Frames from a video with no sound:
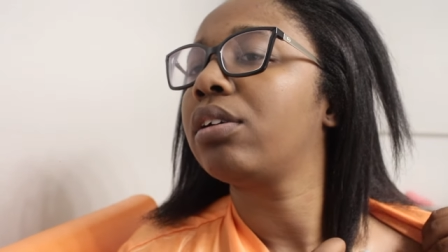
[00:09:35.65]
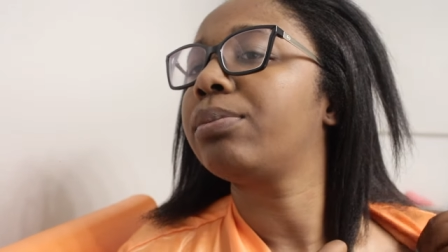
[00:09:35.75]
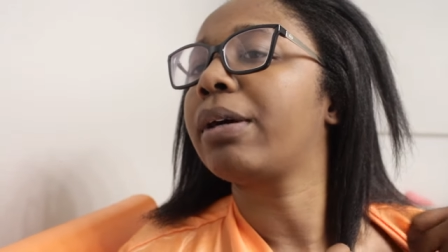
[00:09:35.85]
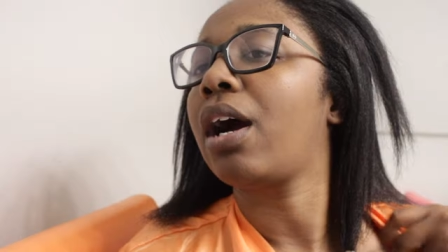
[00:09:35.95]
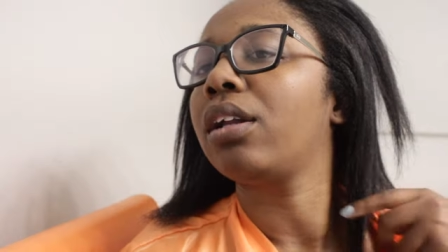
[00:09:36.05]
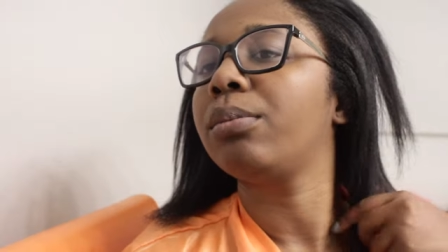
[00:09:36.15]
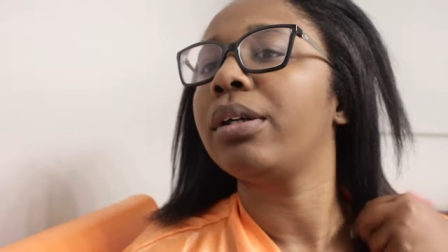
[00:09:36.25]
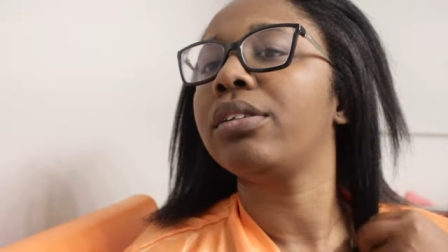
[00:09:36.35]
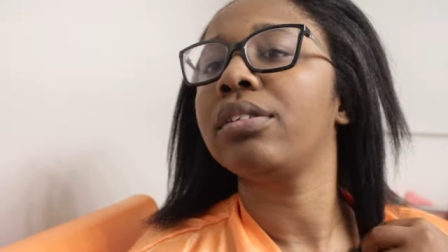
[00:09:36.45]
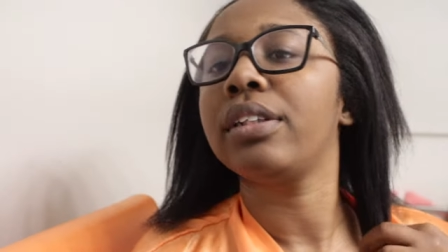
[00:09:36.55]
it's my
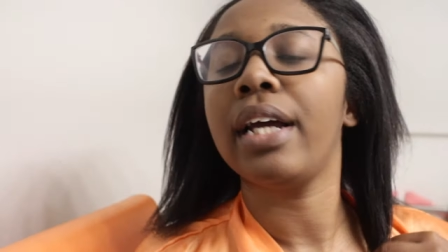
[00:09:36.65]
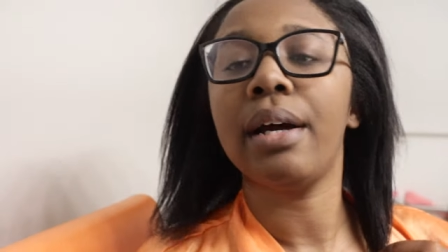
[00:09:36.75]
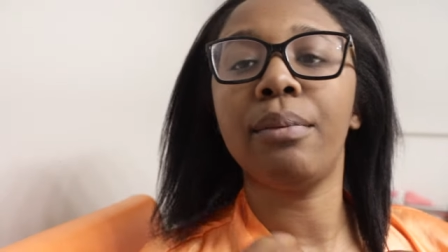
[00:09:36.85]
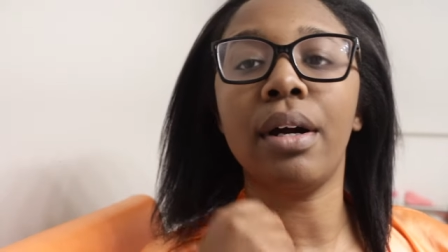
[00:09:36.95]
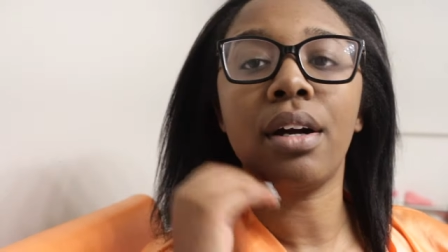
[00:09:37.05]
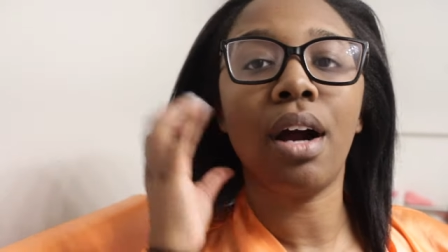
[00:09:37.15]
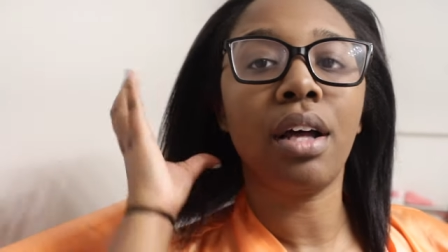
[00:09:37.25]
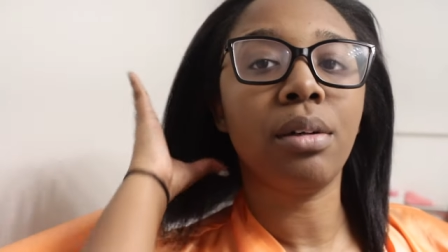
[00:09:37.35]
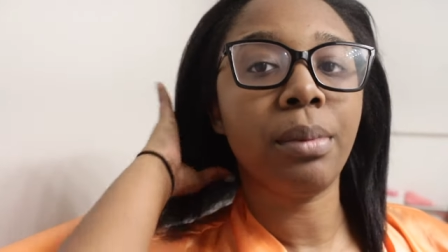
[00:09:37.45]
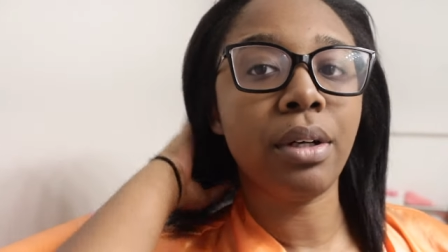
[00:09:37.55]
collarbone? Yeah, we are
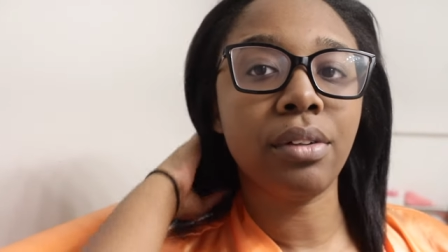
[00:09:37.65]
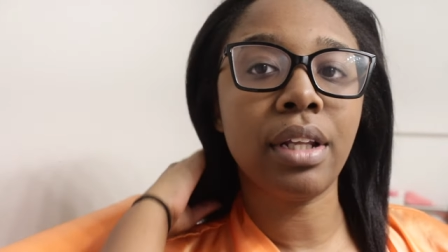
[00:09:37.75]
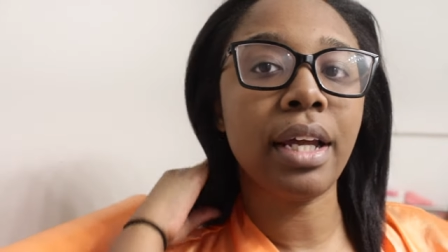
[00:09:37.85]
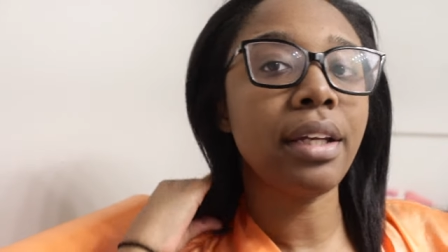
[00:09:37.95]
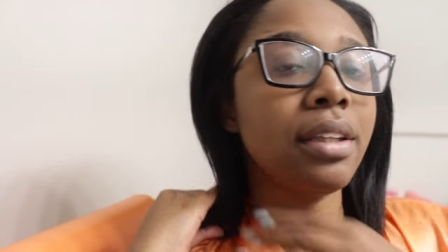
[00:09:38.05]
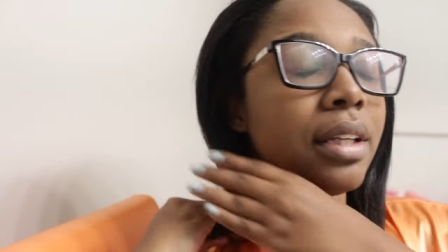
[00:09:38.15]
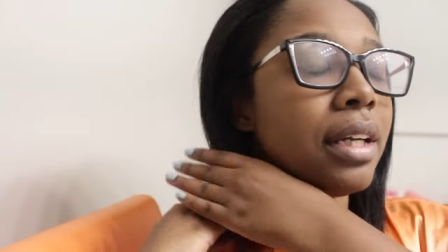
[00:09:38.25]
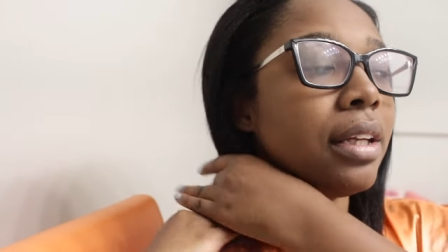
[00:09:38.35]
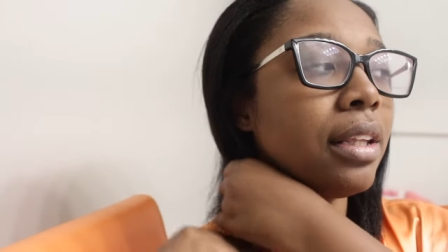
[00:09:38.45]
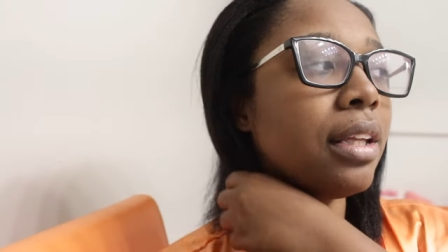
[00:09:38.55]
collarbone length
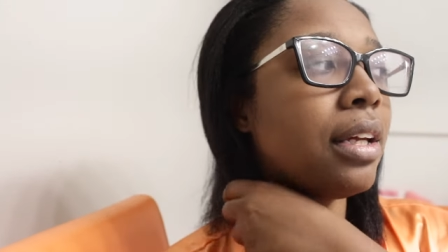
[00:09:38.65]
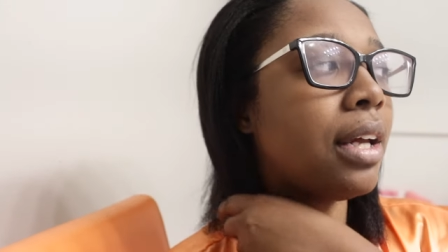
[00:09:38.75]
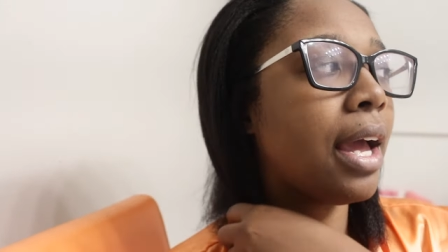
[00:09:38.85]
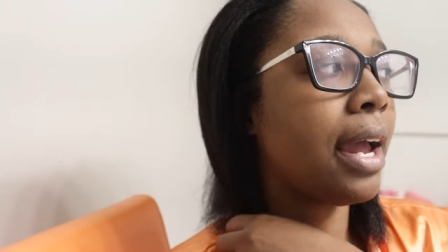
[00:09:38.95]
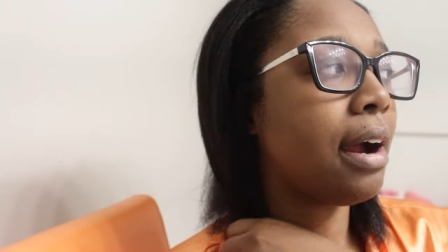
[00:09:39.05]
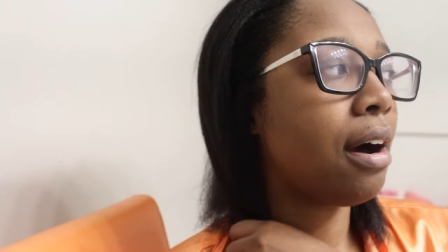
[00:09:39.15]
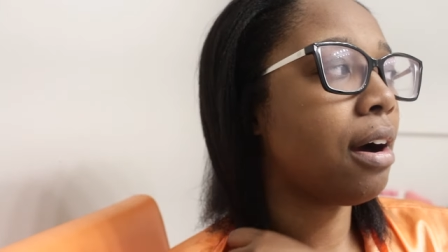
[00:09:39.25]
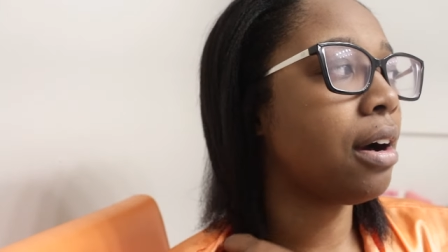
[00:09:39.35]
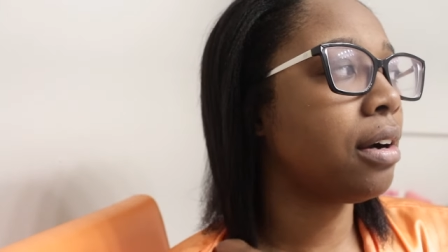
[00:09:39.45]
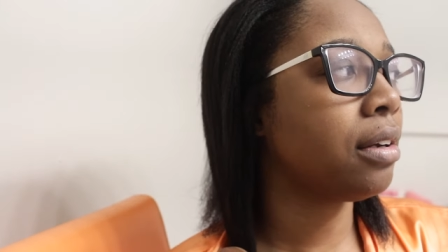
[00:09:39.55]
in the
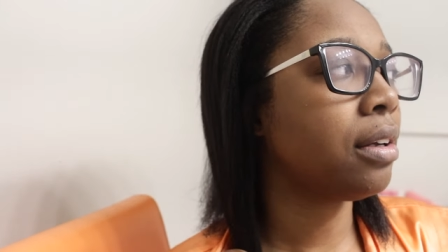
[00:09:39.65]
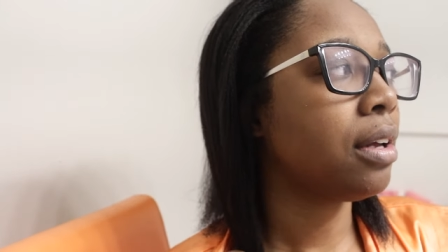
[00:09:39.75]
hair.